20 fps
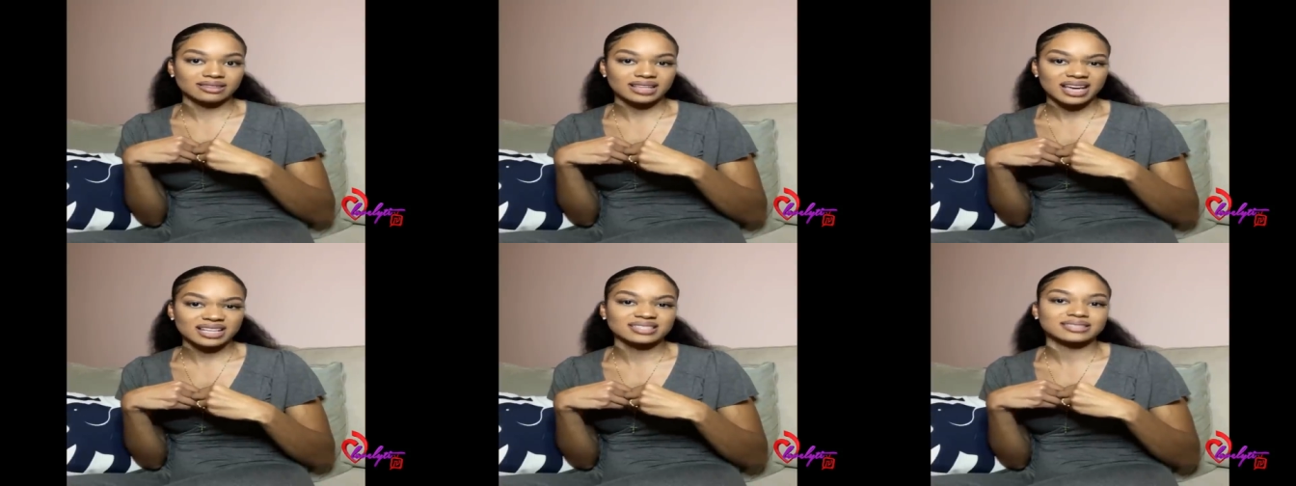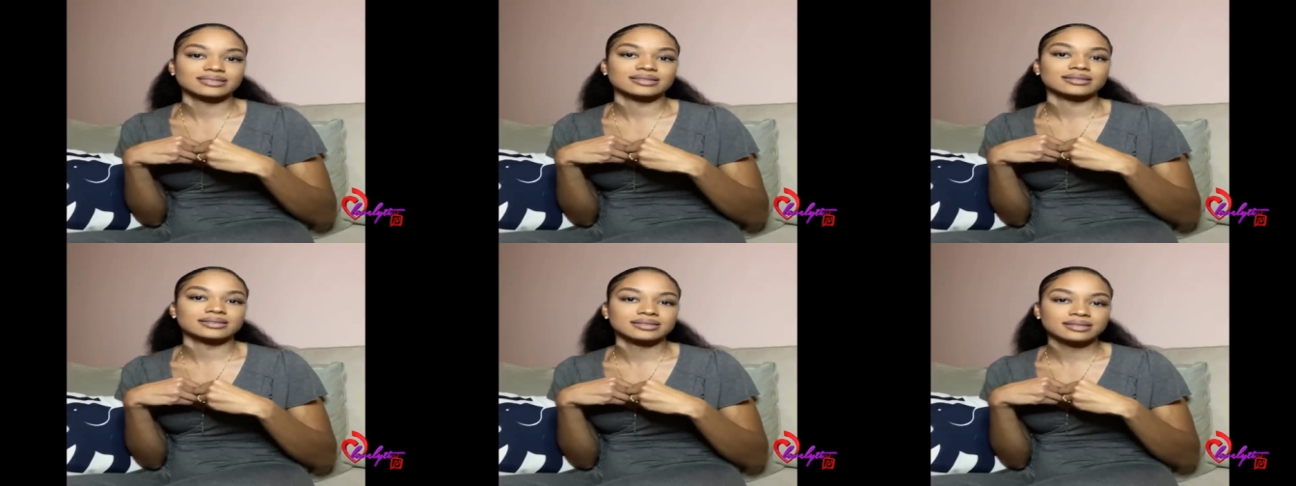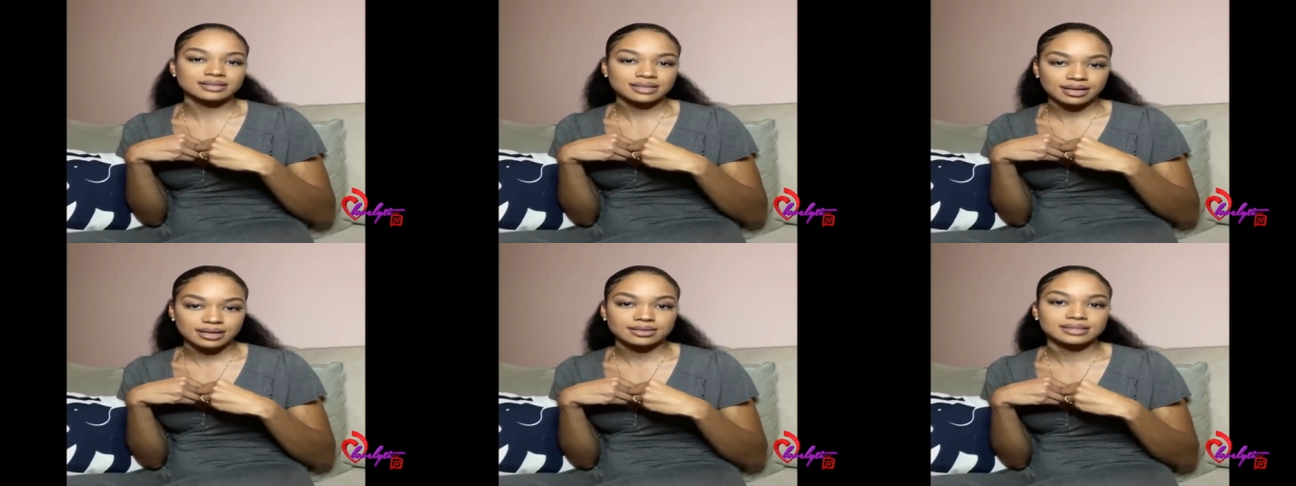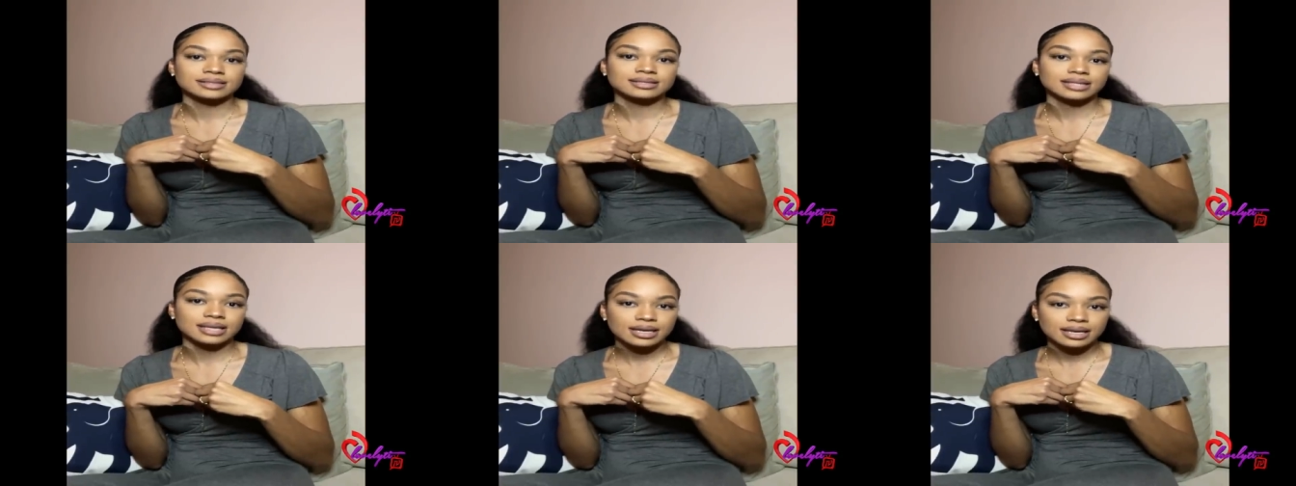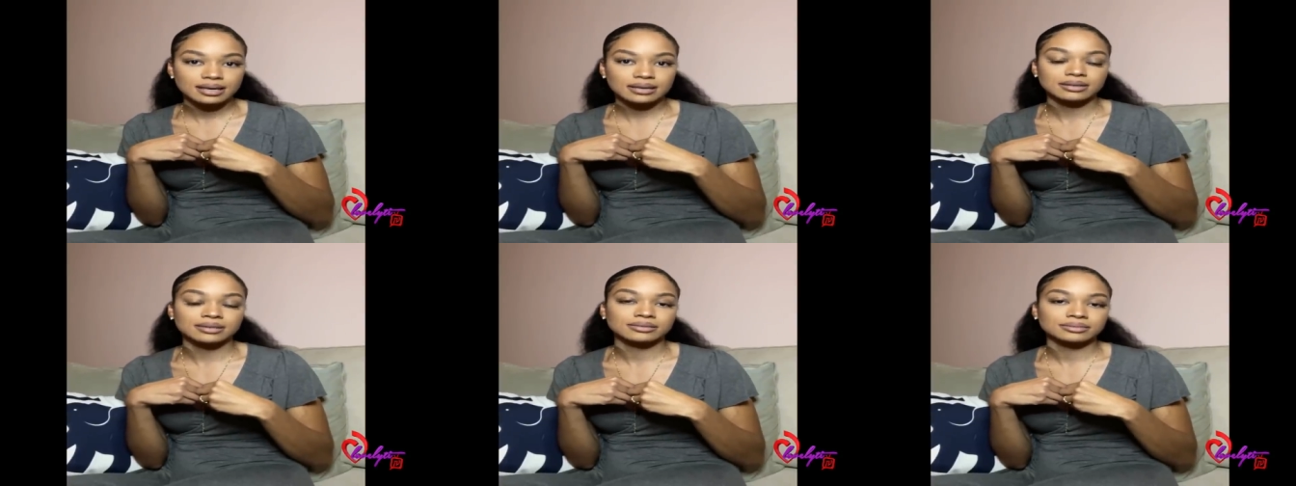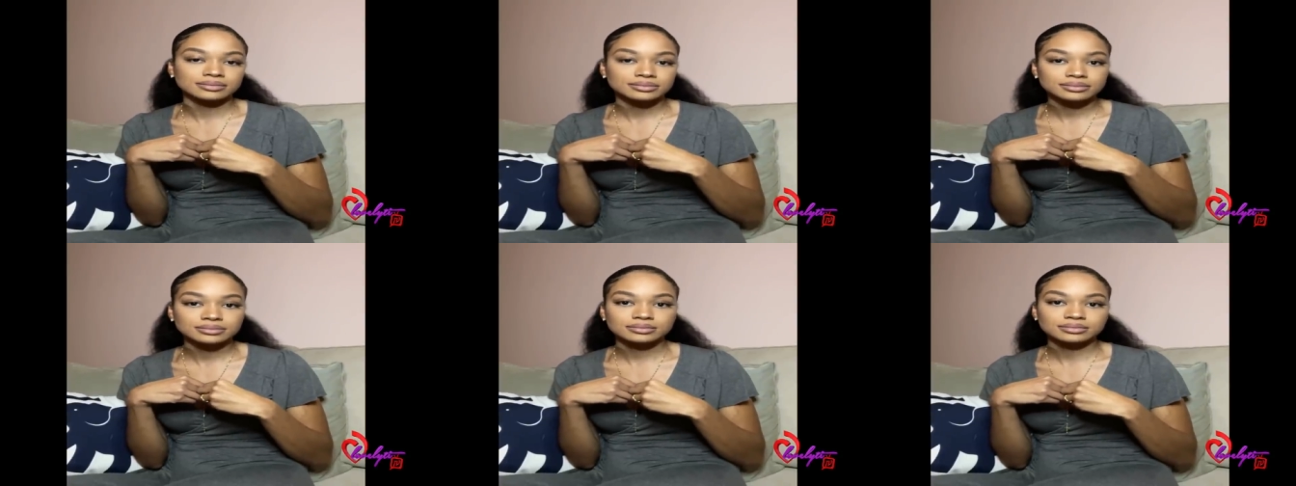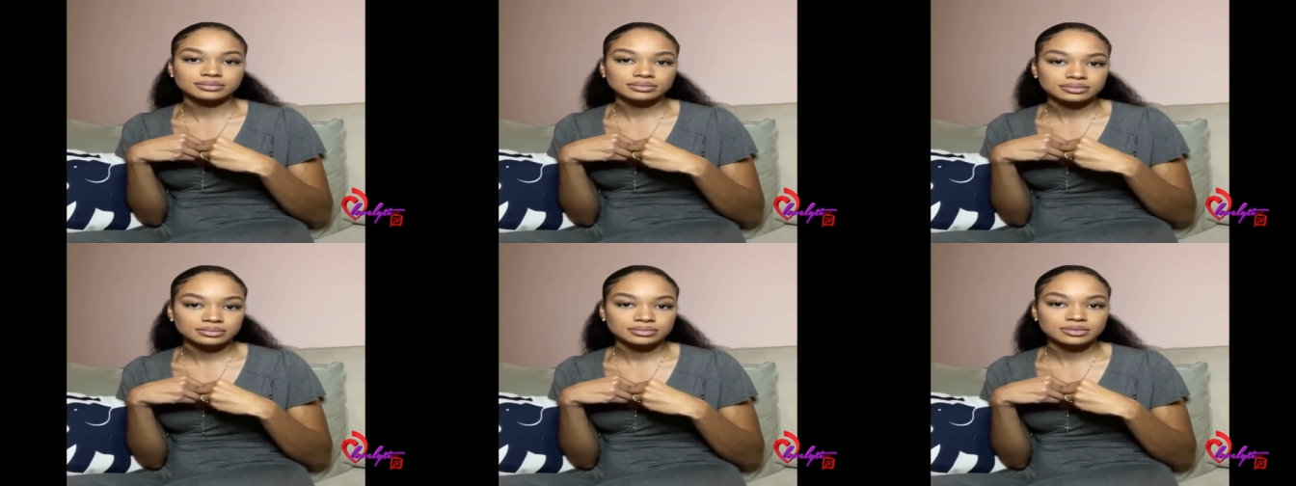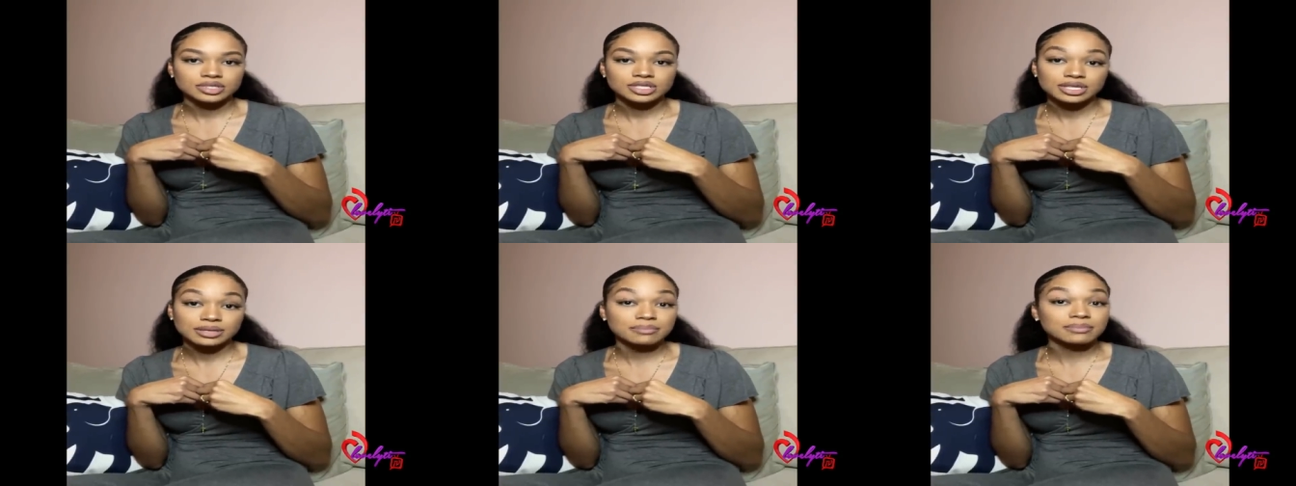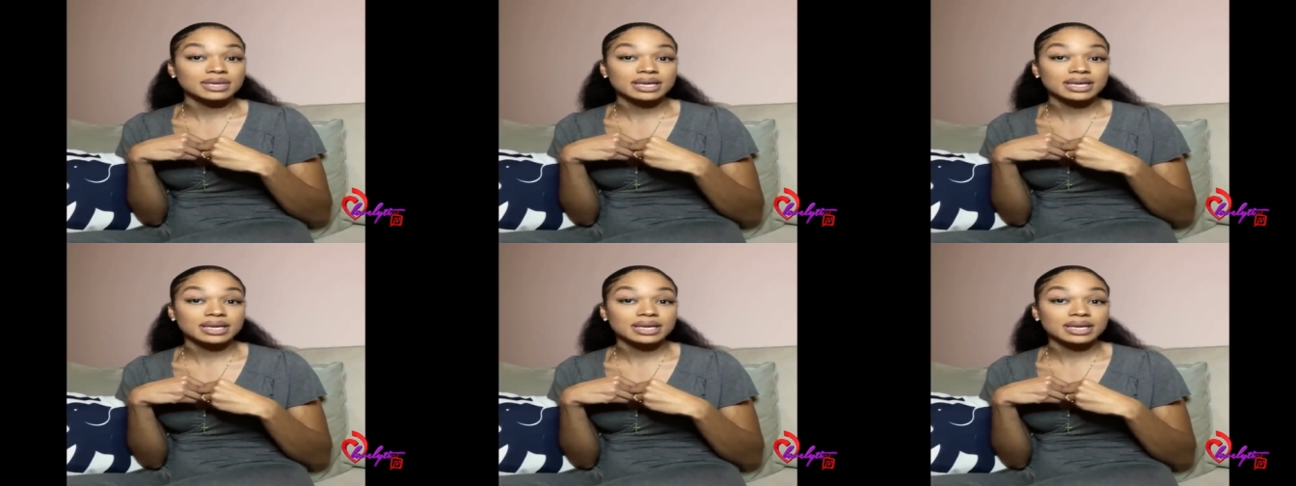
That's disgusting to